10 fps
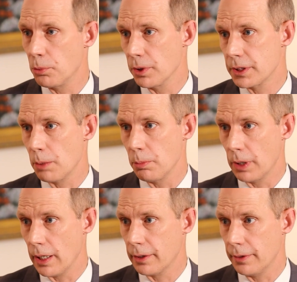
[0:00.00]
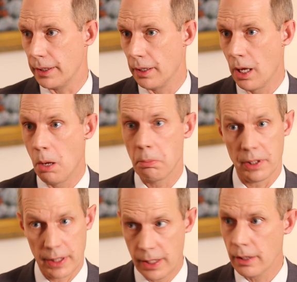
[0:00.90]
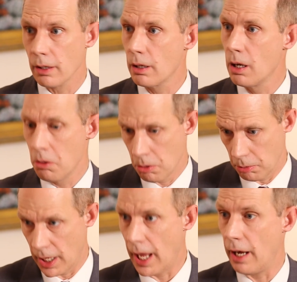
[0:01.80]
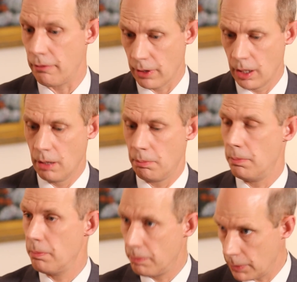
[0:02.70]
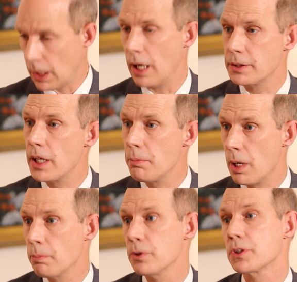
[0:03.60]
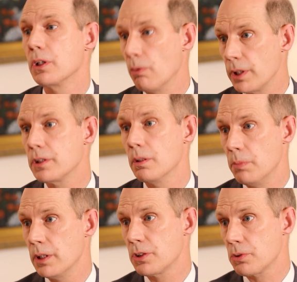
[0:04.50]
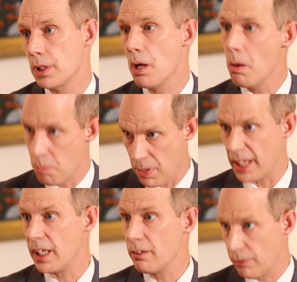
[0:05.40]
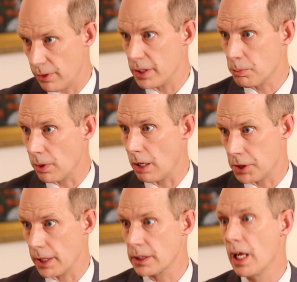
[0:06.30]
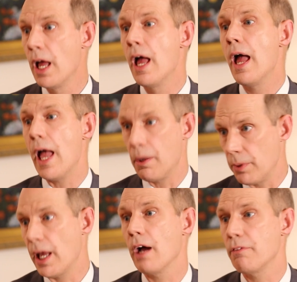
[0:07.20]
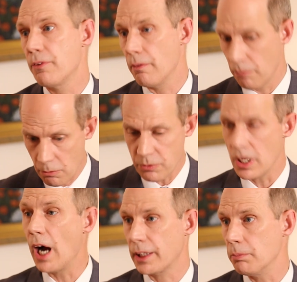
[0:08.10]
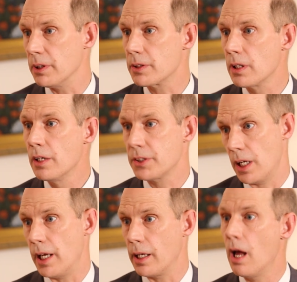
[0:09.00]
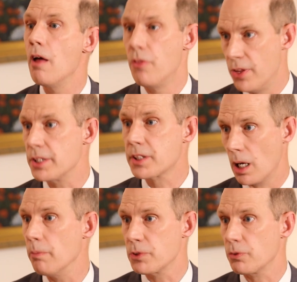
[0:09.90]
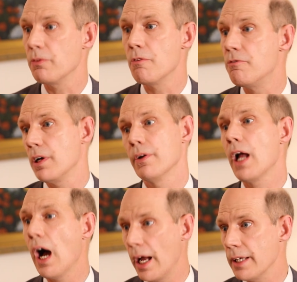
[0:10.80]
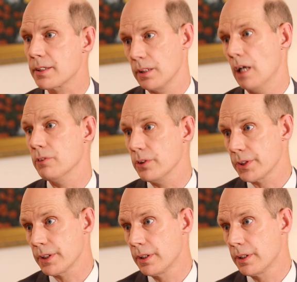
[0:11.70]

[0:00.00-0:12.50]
Moritomo Gakuen. But here we have Kante members going to the ministry begging for this project, and we have documents saying this comes from the very highest levels.